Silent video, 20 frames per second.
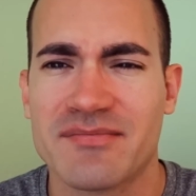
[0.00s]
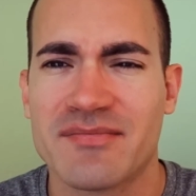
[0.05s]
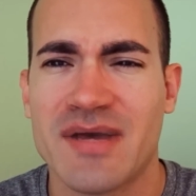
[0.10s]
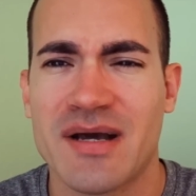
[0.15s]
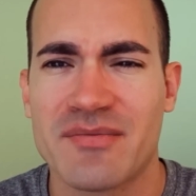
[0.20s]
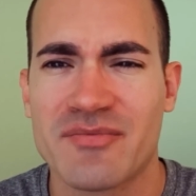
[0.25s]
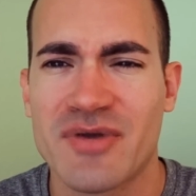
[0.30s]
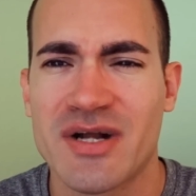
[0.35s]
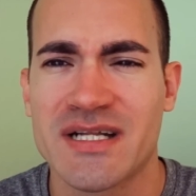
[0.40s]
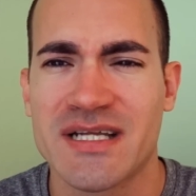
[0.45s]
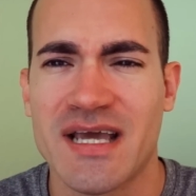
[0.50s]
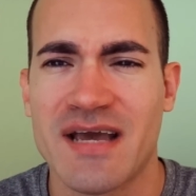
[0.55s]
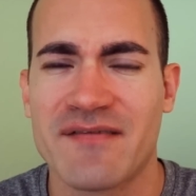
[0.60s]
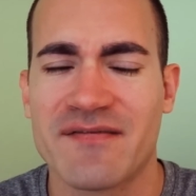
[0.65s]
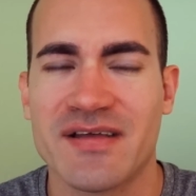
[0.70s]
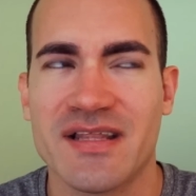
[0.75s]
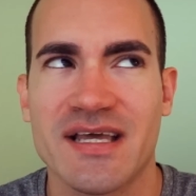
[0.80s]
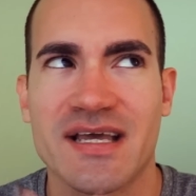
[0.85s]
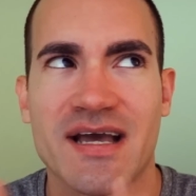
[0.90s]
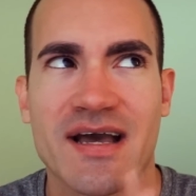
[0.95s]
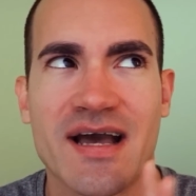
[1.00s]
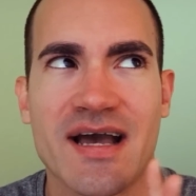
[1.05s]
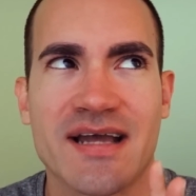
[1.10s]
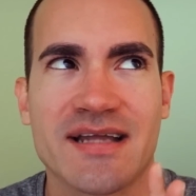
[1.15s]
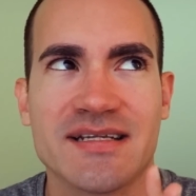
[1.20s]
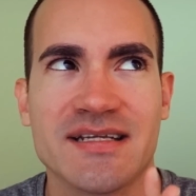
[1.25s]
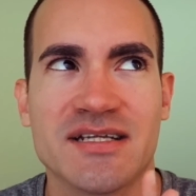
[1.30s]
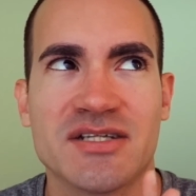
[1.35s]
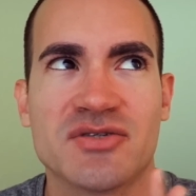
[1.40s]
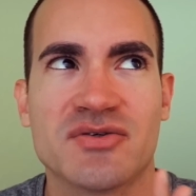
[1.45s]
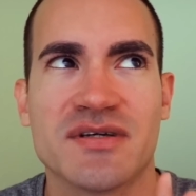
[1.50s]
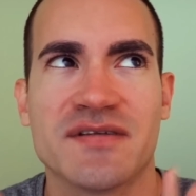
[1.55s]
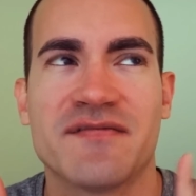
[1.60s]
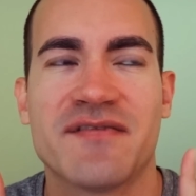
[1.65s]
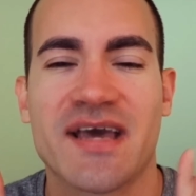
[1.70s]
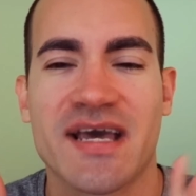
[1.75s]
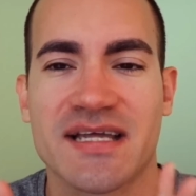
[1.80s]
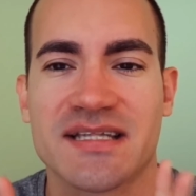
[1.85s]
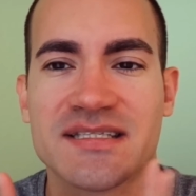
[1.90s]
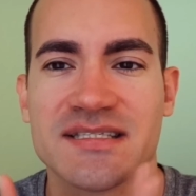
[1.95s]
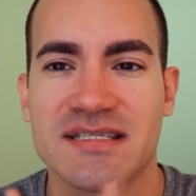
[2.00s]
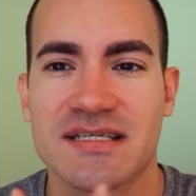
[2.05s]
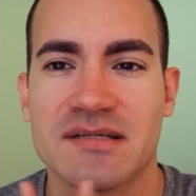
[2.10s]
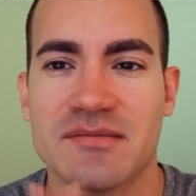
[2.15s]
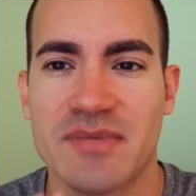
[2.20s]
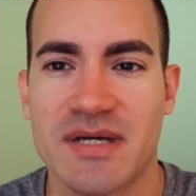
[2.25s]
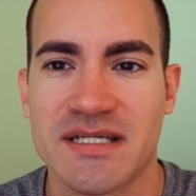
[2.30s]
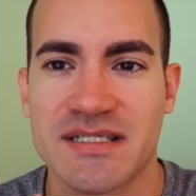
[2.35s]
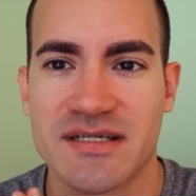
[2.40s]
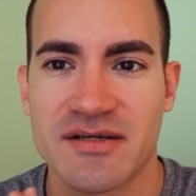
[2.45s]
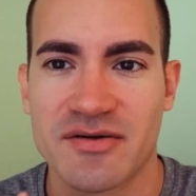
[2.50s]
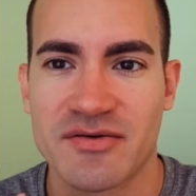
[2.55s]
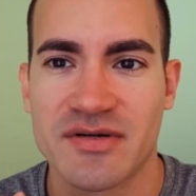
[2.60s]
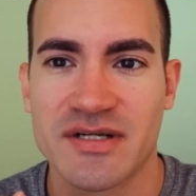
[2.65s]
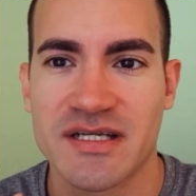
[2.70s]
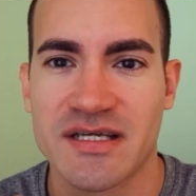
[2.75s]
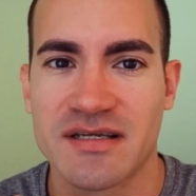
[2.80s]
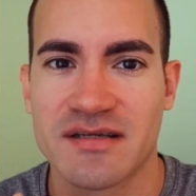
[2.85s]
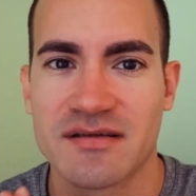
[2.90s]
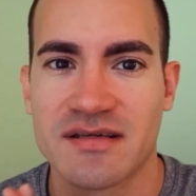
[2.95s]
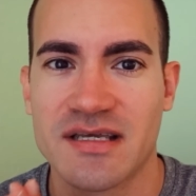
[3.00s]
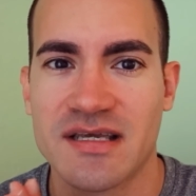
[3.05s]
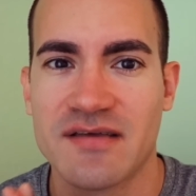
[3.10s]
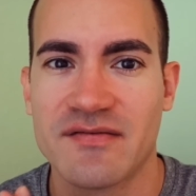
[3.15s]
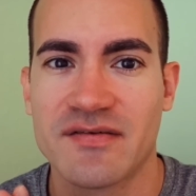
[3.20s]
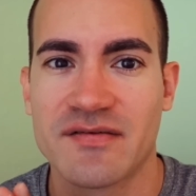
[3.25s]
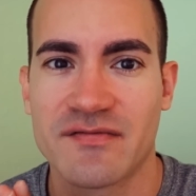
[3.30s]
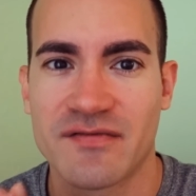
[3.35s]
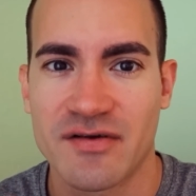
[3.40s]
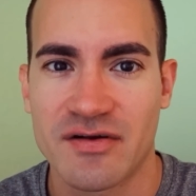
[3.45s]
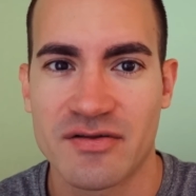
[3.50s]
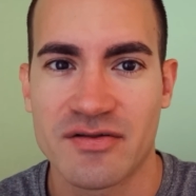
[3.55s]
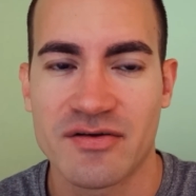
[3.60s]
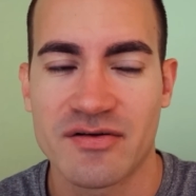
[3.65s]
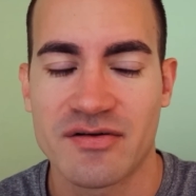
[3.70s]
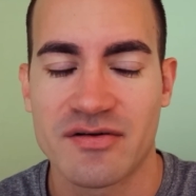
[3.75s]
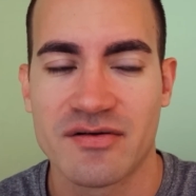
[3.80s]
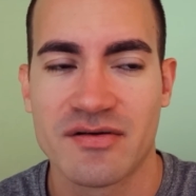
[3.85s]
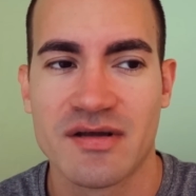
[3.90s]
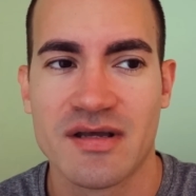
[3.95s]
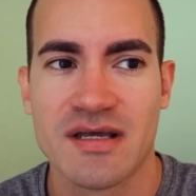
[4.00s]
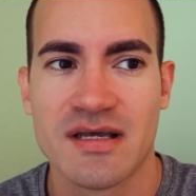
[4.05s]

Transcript: I'm ready. I feel like I need to advance in my tarot reading even further,